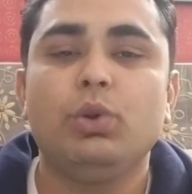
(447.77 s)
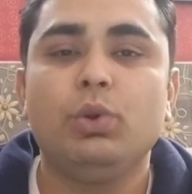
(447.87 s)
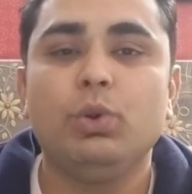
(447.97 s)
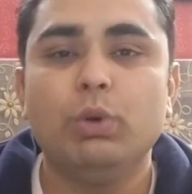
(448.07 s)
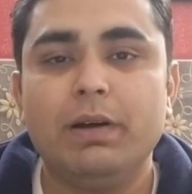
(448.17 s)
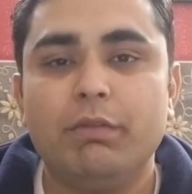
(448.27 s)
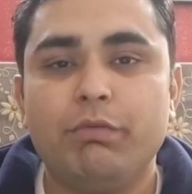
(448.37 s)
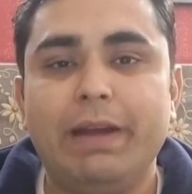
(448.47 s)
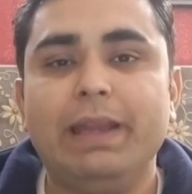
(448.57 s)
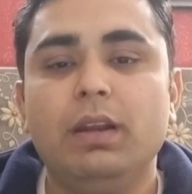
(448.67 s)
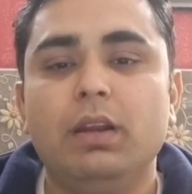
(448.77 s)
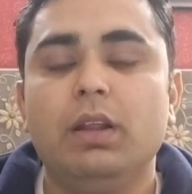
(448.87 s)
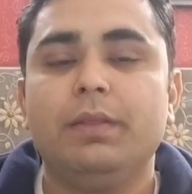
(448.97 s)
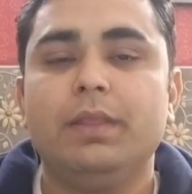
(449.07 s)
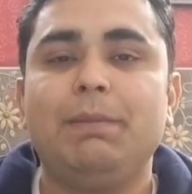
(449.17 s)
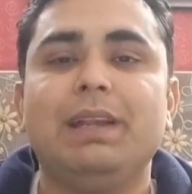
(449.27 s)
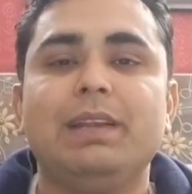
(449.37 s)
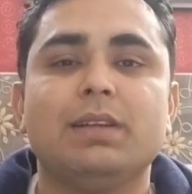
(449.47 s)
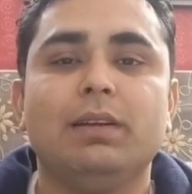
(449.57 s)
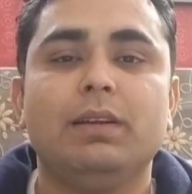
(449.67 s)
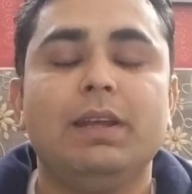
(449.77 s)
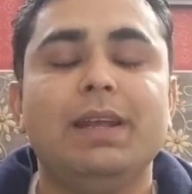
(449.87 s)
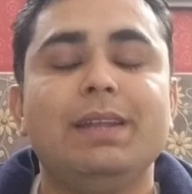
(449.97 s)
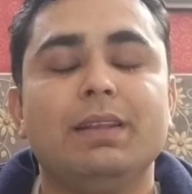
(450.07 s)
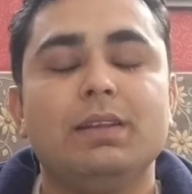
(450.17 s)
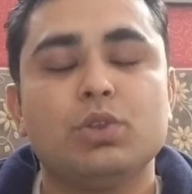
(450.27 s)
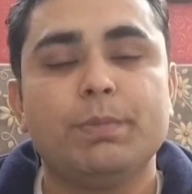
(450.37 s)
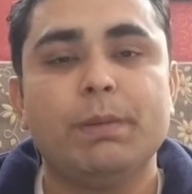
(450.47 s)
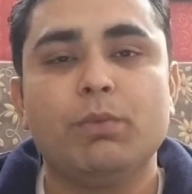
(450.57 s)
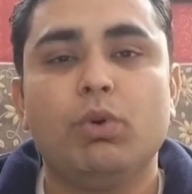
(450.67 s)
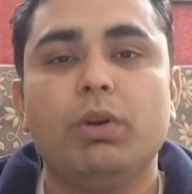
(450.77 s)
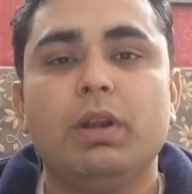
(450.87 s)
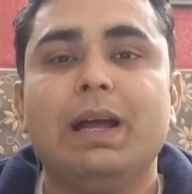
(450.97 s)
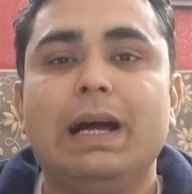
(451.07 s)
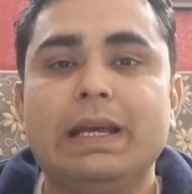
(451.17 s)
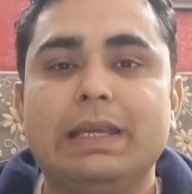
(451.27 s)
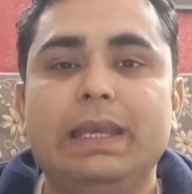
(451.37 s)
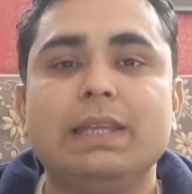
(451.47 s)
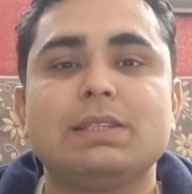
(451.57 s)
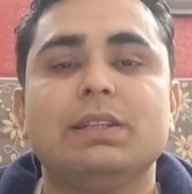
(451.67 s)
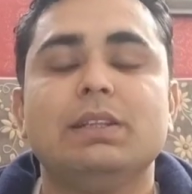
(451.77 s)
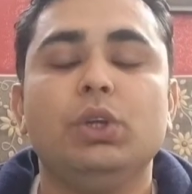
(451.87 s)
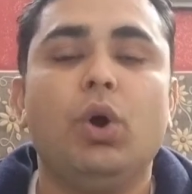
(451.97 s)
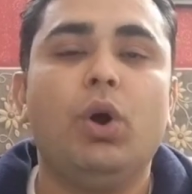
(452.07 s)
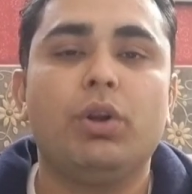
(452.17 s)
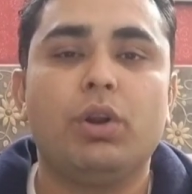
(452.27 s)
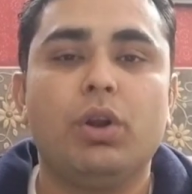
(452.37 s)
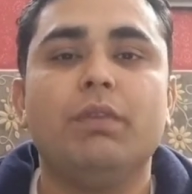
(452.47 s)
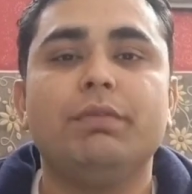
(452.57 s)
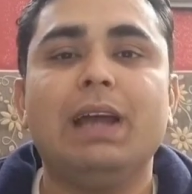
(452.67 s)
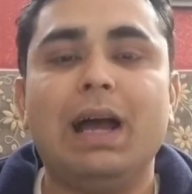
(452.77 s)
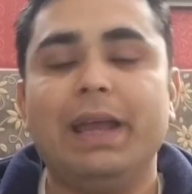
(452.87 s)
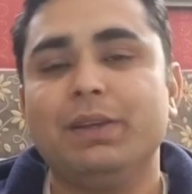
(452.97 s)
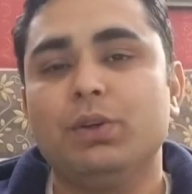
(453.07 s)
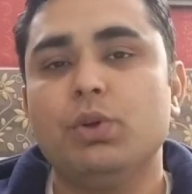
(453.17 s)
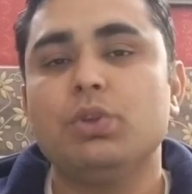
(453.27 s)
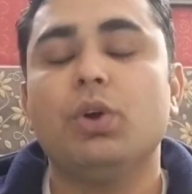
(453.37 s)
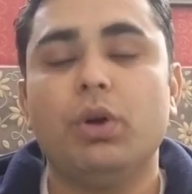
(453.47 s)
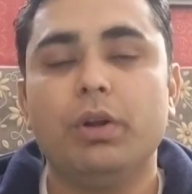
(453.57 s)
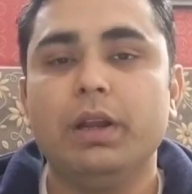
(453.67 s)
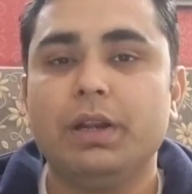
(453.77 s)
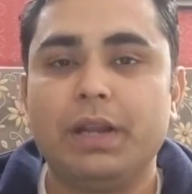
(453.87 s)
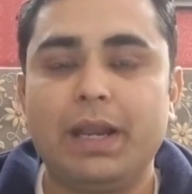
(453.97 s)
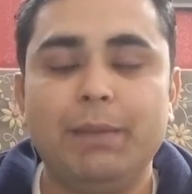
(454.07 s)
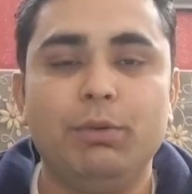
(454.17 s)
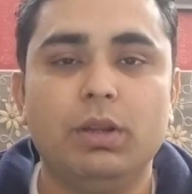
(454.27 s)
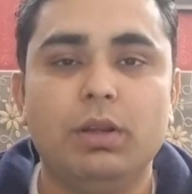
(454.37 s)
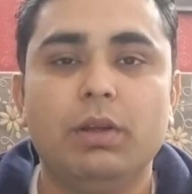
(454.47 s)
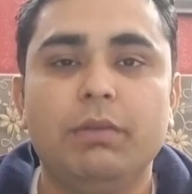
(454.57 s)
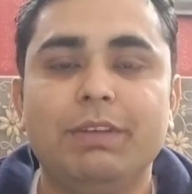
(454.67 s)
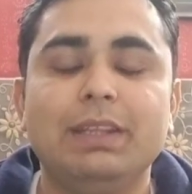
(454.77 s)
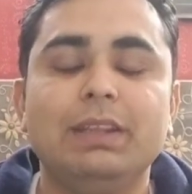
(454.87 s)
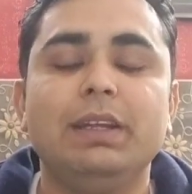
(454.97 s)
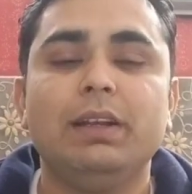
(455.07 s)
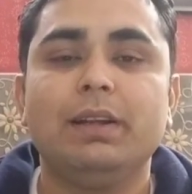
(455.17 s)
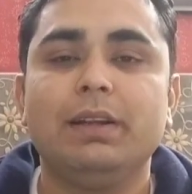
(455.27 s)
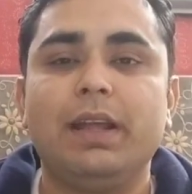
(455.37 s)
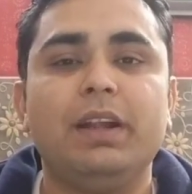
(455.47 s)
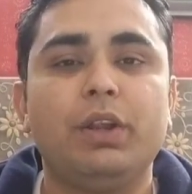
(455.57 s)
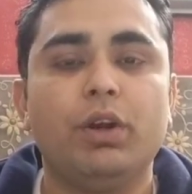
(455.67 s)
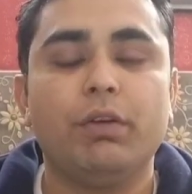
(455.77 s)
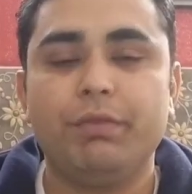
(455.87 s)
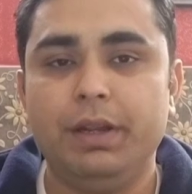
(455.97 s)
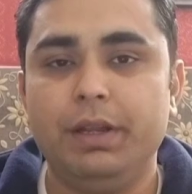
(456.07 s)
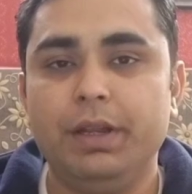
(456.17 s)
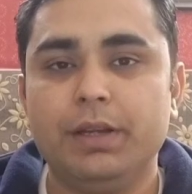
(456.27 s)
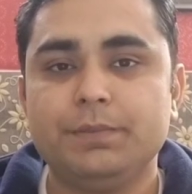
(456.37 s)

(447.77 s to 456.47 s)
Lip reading: to file the petition in Supreme Court against the order of the High Court or tribunal within the territory of India.